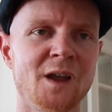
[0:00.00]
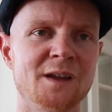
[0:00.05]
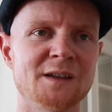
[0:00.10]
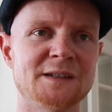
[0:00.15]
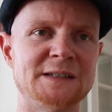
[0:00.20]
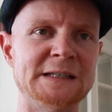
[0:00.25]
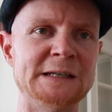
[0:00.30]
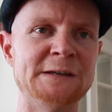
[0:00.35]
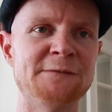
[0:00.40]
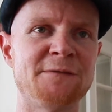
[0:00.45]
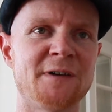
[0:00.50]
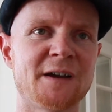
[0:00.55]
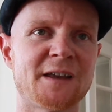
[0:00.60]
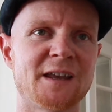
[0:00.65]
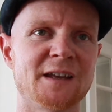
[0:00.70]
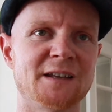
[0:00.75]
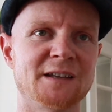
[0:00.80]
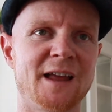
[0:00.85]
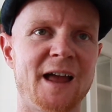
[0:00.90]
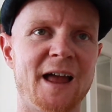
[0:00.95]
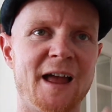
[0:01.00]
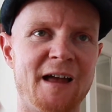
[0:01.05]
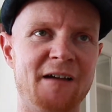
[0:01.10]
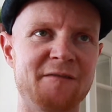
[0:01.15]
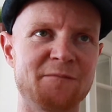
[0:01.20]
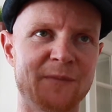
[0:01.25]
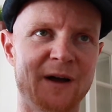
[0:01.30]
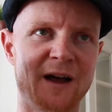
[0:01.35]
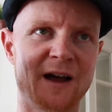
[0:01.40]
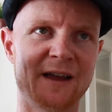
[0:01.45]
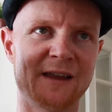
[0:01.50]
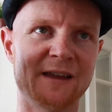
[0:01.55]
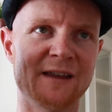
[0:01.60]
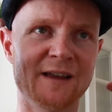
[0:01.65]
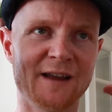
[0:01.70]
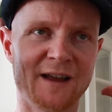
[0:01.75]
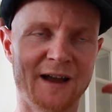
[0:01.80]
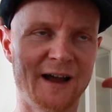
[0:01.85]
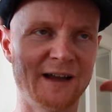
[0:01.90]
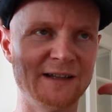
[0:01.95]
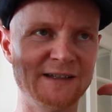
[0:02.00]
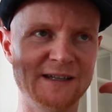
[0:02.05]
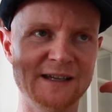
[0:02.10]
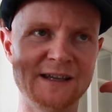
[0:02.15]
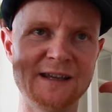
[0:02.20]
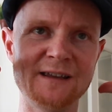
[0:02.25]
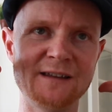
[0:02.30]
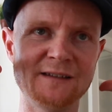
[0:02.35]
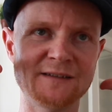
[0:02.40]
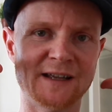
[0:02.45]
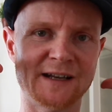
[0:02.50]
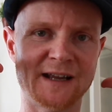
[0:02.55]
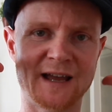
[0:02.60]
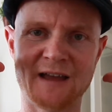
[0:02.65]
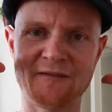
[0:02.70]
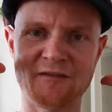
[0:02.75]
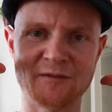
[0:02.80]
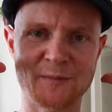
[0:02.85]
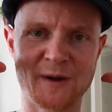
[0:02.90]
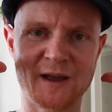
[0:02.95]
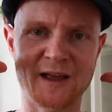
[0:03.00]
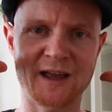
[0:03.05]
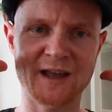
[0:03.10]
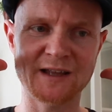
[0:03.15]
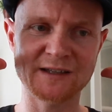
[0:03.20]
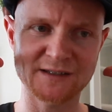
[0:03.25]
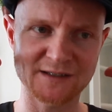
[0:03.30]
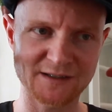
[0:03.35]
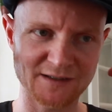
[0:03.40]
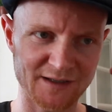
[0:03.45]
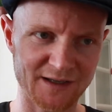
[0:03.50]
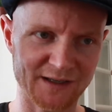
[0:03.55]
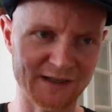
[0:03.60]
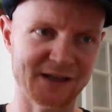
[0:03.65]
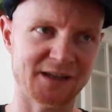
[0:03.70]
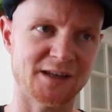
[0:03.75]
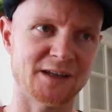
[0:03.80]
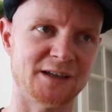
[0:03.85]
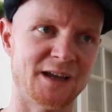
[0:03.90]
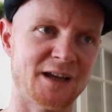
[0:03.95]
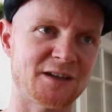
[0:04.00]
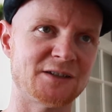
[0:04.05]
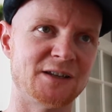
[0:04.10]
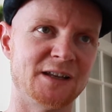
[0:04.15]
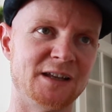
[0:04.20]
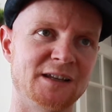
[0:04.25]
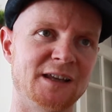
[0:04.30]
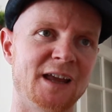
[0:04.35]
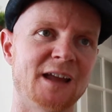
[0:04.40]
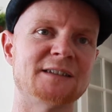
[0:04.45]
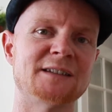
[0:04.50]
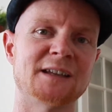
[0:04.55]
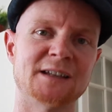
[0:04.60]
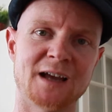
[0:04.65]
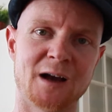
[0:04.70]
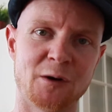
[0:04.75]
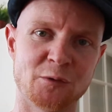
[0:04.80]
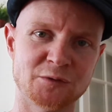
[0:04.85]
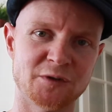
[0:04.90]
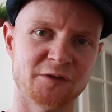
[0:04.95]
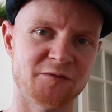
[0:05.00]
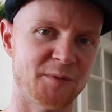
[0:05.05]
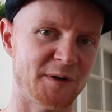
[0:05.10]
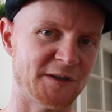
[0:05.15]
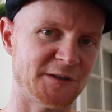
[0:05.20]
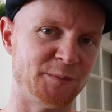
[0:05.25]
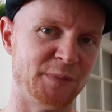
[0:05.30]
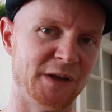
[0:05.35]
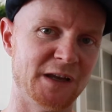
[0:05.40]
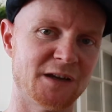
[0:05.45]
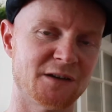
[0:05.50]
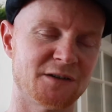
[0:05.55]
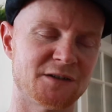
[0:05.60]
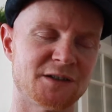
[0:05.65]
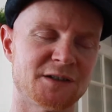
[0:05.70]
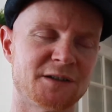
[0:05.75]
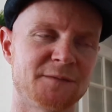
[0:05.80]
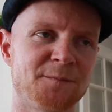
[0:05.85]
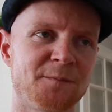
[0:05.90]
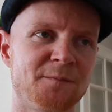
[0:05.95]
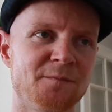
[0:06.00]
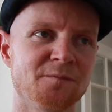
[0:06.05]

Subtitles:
see if I can have my idea that I have in my head and I can actually get that out of my speakers.